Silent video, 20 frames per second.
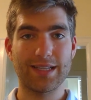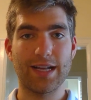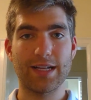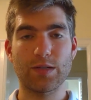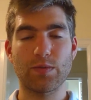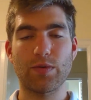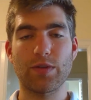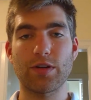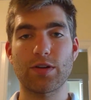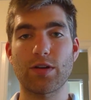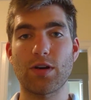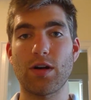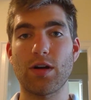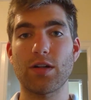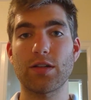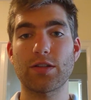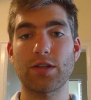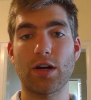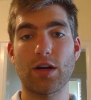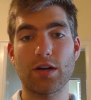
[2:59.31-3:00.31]
that's what they're
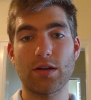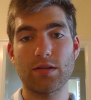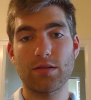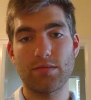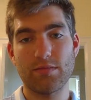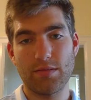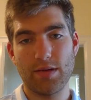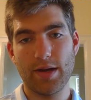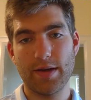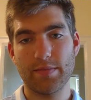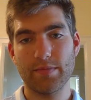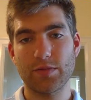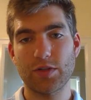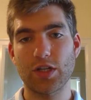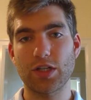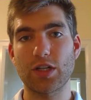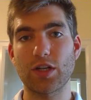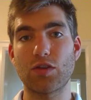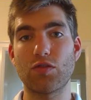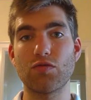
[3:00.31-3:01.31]
called, are
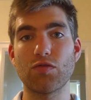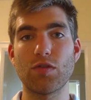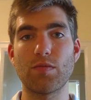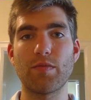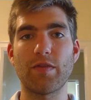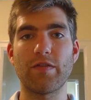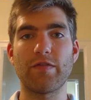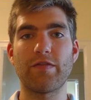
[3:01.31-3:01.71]
just a group